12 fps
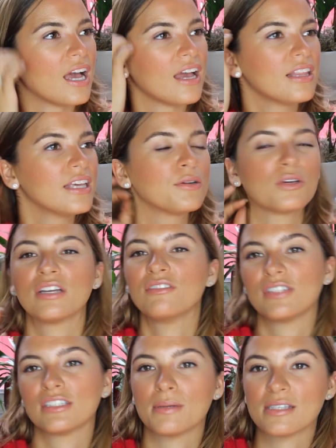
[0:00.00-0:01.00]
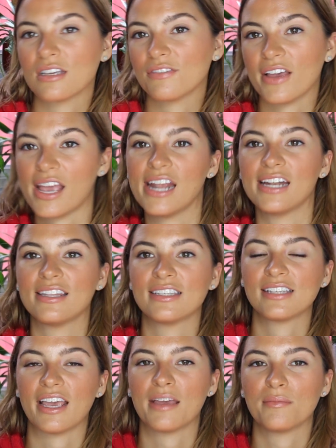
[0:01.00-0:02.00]
I like convinced myself I hated
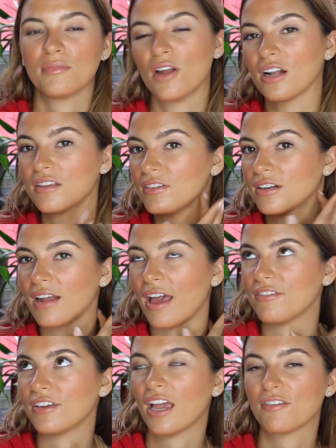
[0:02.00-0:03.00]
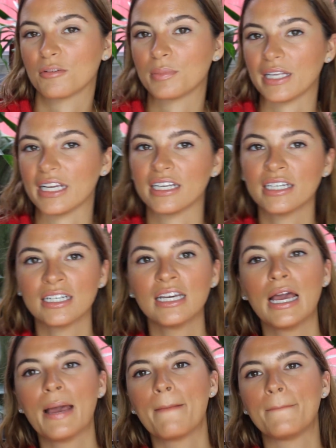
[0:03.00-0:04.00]
this game, not even having ever played it,
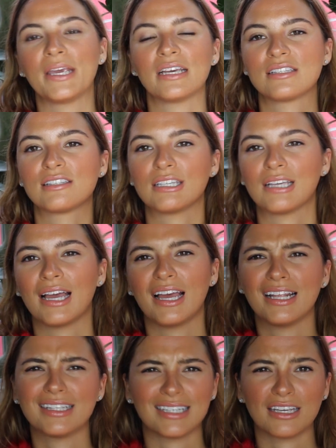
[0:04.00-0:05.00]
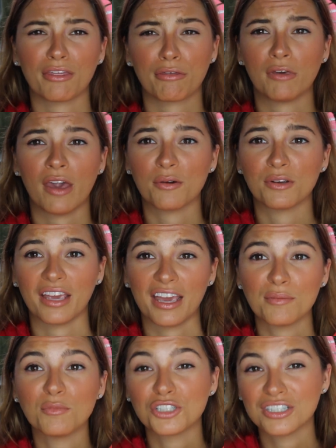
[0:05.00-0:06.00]
because it's like a 3-hour
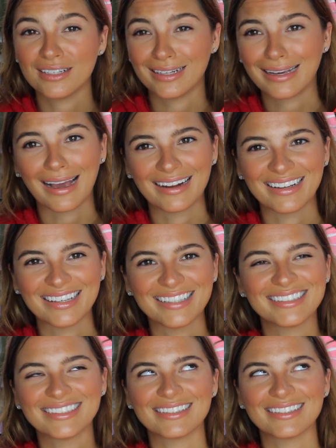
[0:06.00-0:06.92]
game, which it kind of is.